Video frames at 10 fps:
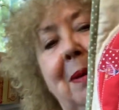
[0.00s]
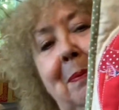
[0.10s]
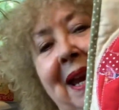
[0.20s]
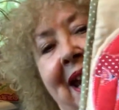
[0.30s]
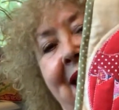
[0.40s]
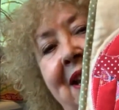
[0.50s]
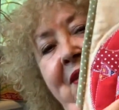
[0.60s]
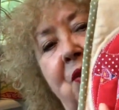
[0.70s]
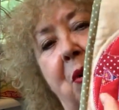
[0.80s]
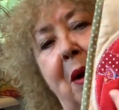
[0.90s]
big and it's
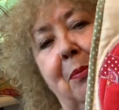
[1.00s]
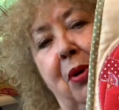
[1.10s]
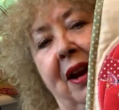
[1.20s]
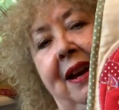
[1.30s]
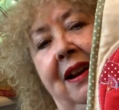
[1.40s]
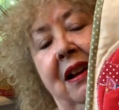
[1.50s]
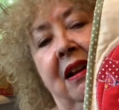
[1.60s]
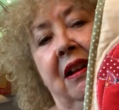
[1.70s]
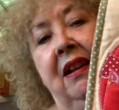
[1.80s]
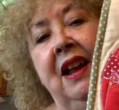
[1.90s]
quite a bright
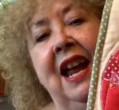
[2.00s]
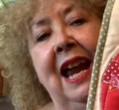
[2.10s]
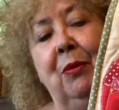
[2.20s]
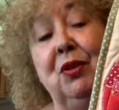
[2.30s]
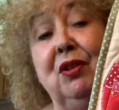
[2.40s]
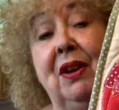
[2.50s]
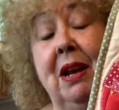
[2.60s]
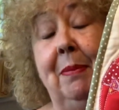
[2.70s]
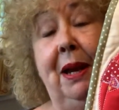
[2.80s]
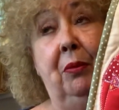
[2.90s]
colour, it was looking a
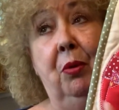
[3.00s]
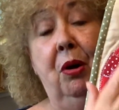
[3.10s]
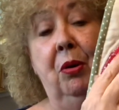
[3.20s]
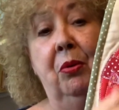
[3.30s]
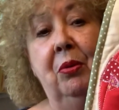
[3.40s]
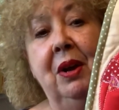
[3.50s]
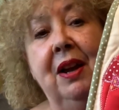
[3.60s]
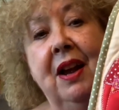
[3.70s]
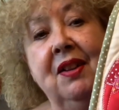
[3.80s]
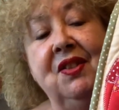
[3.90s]
bit, whoa.
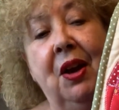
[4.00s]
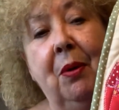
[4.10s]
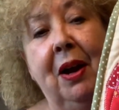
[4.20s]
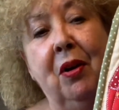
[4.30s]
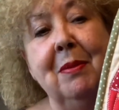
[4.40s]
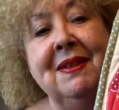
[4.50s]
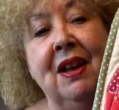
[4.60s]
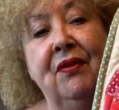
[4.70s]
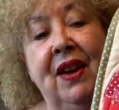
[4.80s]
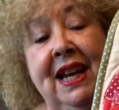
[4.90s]
So I got
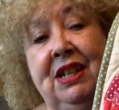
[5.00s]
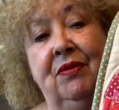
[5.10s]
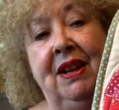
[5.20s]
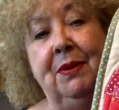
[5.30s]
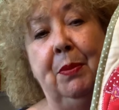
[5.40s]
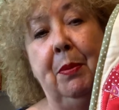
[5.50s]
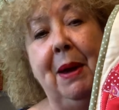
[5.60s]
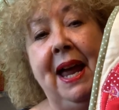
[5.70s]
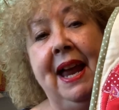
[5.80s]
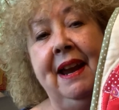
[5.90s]
myself a heat erasable
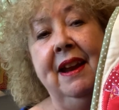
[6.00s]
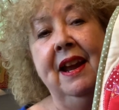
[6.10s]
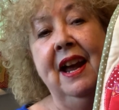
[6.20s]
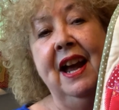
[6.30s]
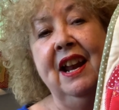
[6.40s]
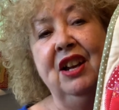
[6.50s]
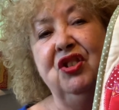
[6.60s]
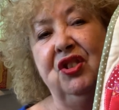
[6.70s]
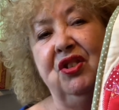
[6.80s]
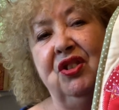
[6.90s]
pen and I
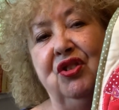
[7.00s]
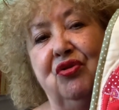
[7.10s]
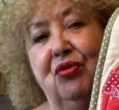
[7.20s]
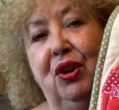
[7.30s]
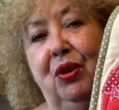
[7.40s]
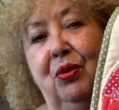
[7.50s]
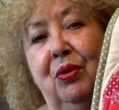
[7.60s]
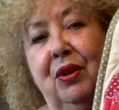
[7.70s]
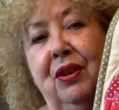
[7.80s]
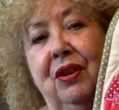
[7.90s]
just drew
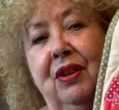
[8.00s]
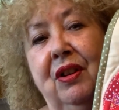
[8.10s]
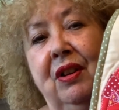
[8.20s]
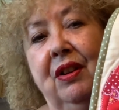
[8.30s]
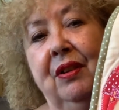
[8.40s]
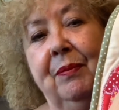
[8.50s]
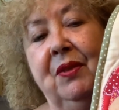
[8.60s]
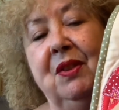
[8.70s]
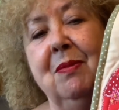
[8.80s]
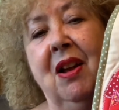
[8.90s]

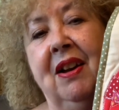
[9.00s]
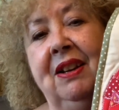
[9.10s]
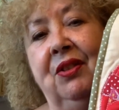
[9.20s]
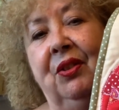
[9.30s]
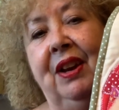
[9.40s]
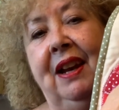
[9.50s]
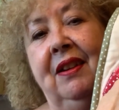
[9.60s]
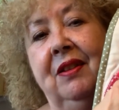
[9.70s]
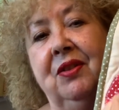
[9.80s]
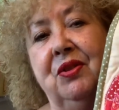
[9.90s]
some lines on it,
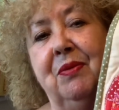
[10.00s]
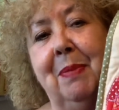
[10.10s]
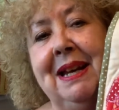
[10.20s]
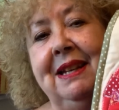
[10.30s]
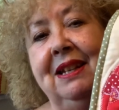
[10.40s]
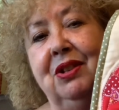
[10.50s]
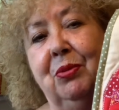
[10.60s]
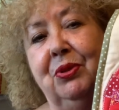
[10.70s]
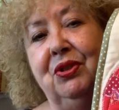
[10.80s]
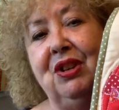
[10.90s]
sort of bending
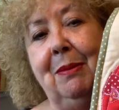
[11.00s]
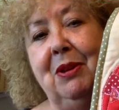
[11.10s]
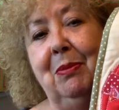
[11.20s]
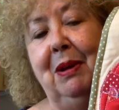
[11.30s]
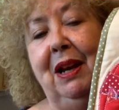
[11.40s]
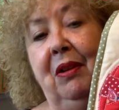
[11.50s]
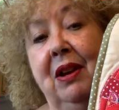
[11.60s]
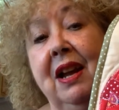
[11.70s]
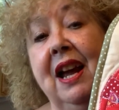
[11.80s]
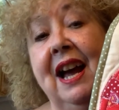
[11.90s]
towards the shape of the balloon,
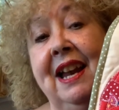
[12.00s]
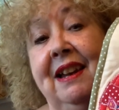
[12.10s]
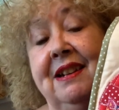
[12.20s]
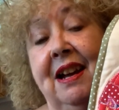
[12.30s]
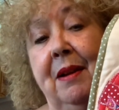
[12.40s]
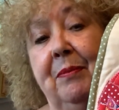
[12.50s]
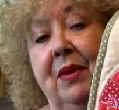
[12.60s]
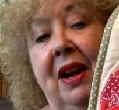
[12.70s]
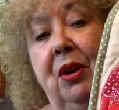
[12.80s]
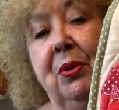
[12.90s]
and
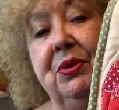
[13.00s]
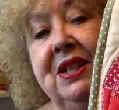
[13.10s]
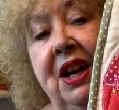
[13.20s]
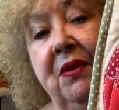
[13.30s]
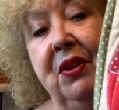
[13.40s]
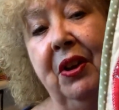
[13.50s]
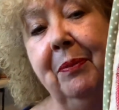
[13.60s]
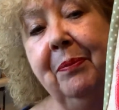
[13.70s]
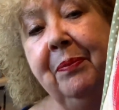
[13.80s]
I quilted over them.